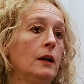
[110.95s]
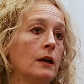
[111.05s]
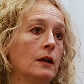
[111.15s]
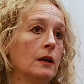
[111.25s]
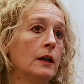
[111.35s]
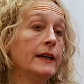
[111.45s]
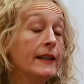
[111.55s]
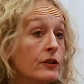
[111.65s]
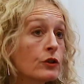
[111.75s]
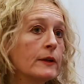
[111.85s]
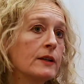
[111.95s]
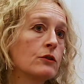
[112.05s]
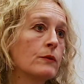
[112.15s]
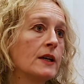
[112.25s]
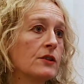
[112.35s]
uh, in
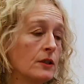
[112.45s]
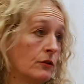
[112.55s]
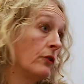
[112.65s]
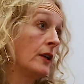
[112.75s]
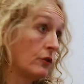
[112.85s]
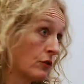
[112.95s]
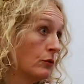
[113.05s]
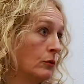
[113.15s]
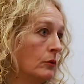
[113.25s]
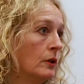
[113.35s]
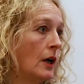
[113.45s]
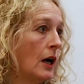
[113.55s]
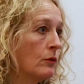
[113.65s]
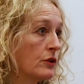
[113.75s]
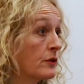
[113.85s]
integrated ways and to think through
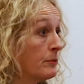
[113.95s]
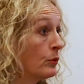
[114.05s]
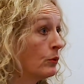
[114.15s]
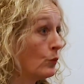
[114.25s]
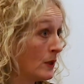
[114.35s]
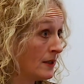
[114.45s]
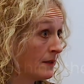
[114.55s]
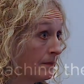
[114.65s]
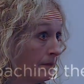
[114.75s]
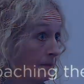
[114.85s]
our triple win